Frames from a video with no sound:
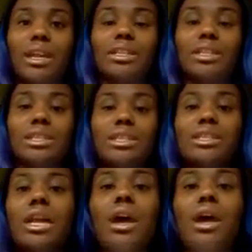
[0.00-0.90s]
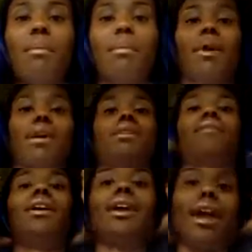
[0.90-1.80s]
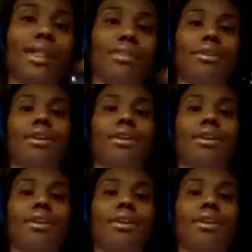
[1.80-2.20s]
inches. But if I gather